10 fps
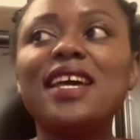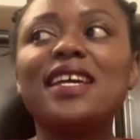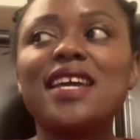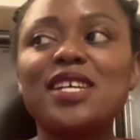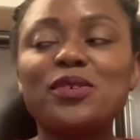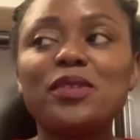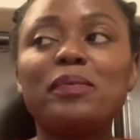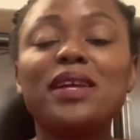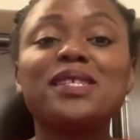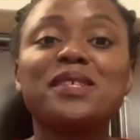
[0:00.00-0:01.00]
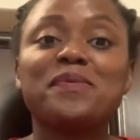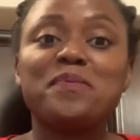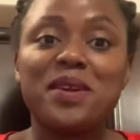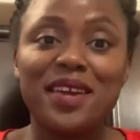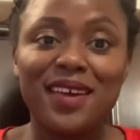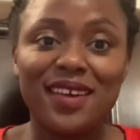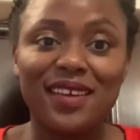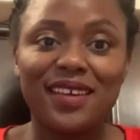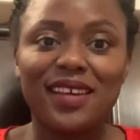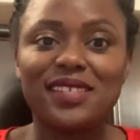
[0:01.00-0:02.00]
yeah, so the place is big.
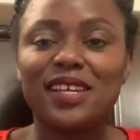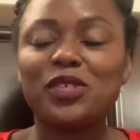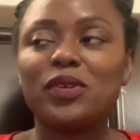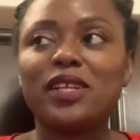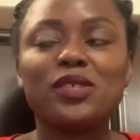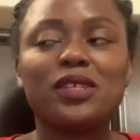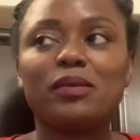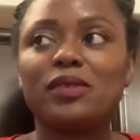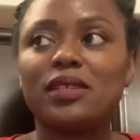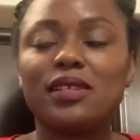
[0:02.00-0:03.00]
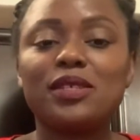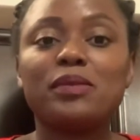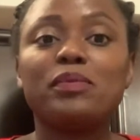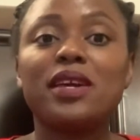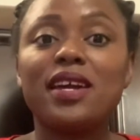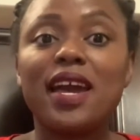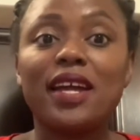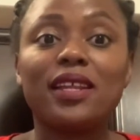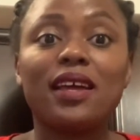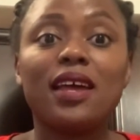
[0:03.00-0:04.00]
It's big, and